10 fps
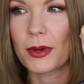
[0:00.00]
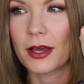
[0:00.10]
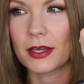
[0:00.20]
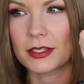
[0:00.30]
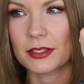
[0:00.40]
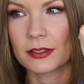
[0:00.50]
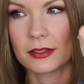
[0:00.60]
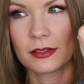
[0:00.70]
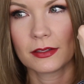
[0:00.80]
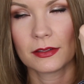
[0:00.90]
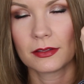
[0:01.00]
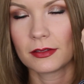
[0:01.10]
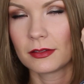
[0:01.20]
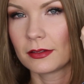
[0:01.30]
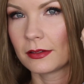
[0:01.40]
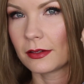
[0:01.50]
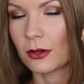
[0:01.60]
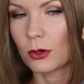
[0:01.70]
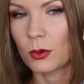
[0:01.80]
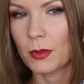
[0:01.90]
but
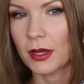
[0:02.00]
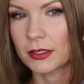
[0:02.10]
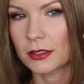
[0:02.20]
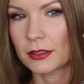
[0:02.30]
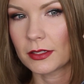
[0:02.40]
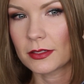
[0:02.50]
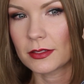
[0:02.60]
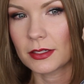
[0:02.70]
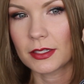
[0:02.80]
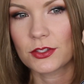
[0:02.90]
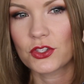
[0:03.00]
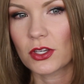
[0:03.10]
oh my goodness, it's